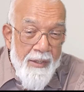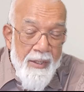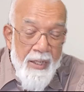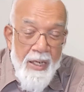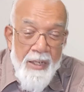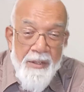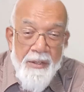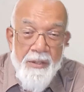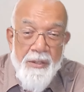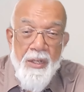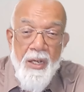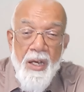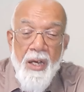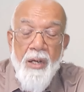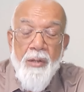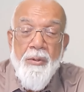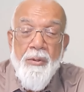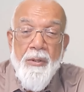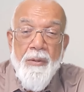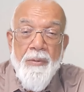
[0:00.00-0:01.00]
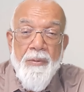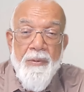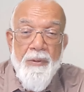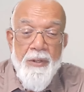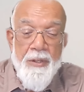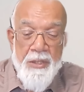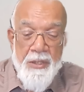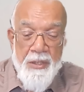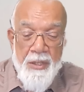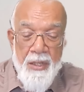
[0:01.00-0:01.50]
That is how the
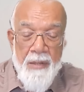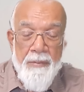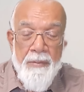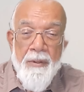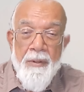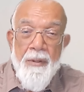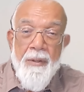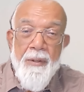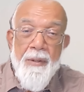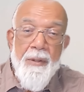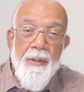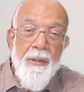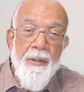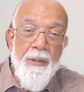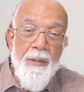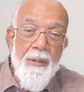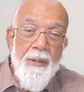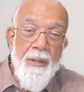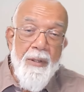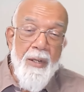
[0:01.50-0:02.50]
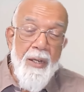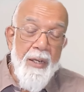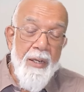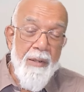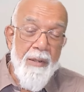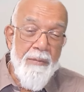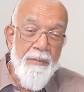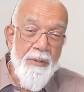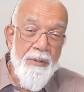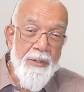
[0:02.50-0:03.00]
first step I
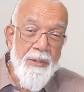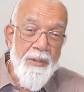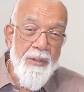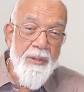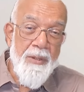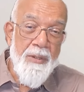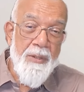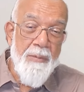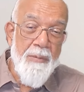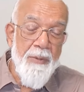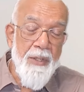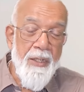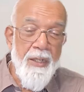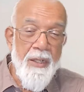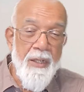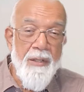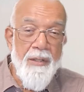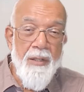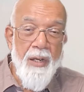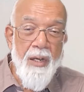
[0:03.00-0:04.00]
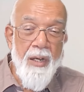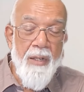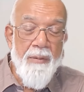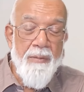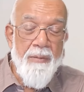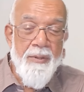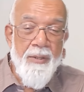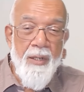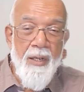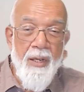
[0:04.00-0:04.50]
have discussed many a
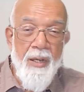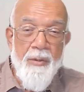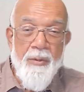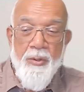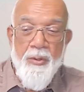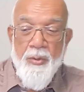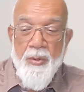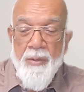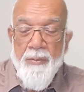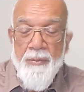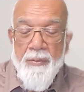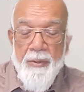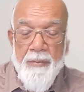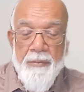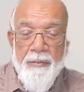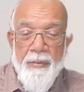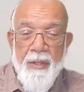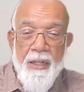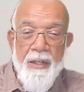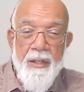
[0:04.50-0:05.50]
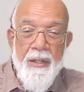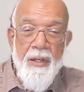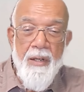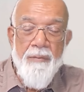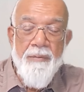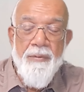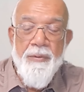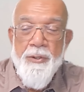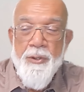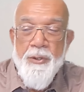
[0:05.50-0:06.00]
times how you are be being
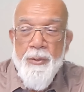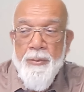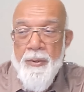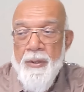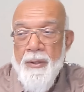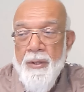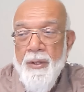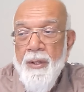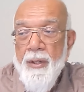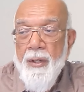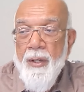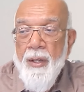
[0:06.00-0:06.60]
comfortable.